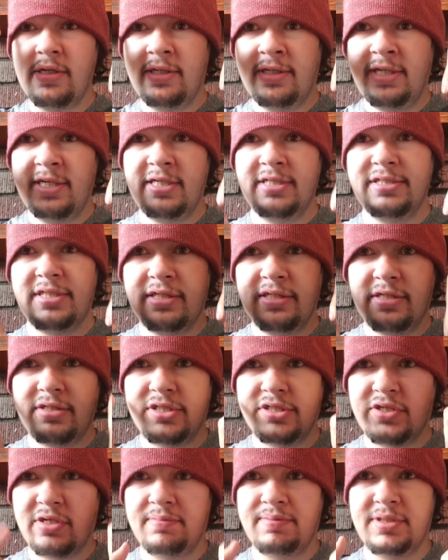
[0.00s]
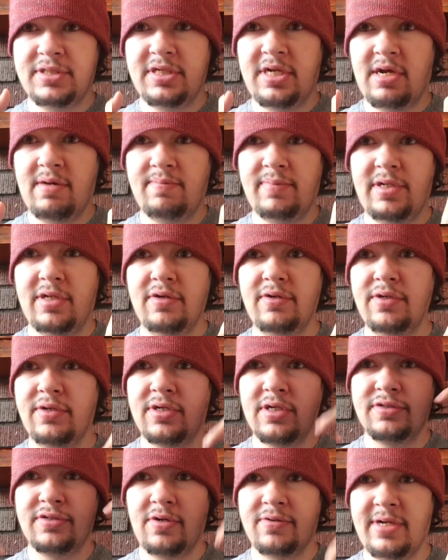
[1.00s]
links in the description down below.
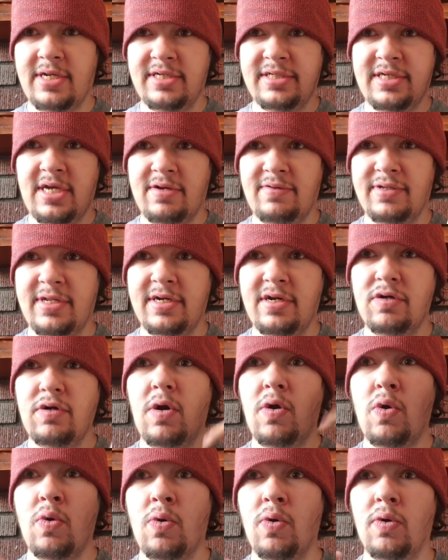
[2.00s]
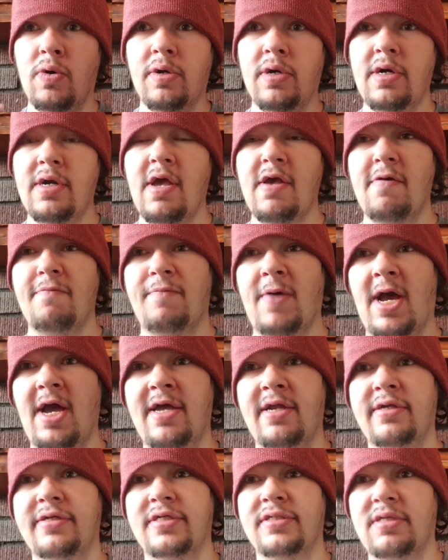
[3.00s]
You could donate down there or
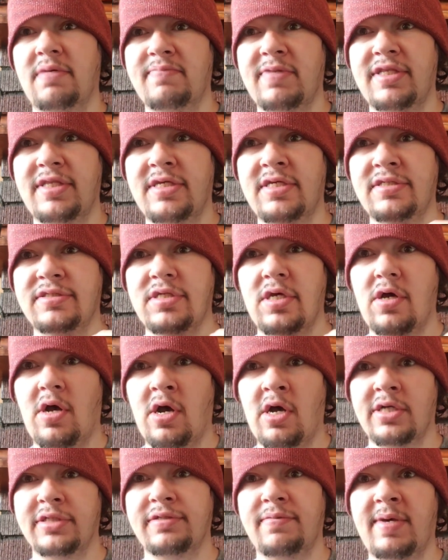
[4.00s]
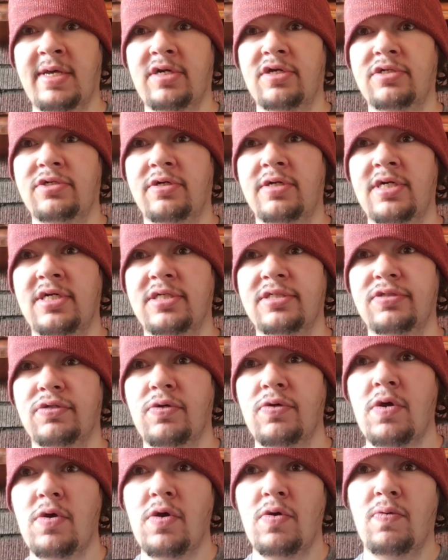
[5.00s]
find some of these awesome energy drinks
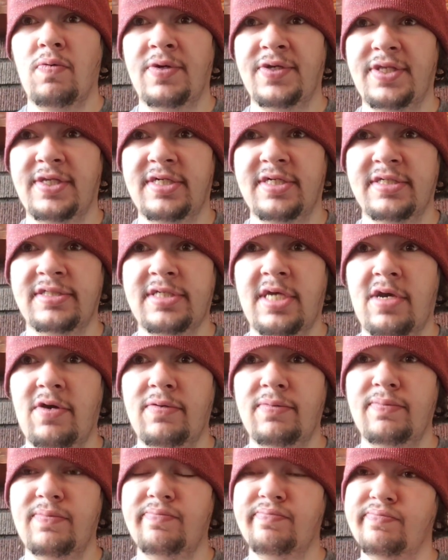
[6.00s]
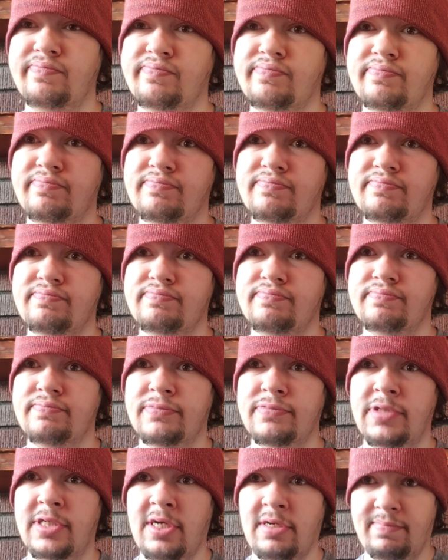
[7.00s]
with a discount
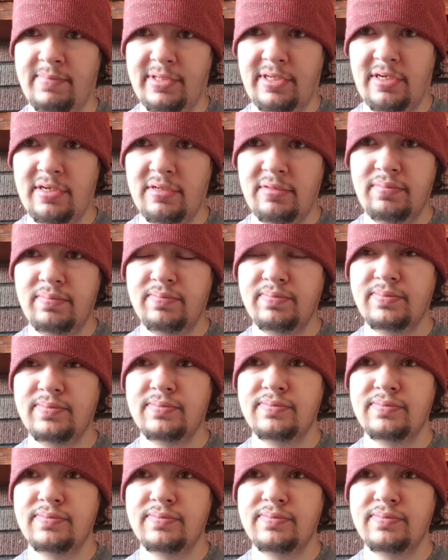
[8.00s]
down below,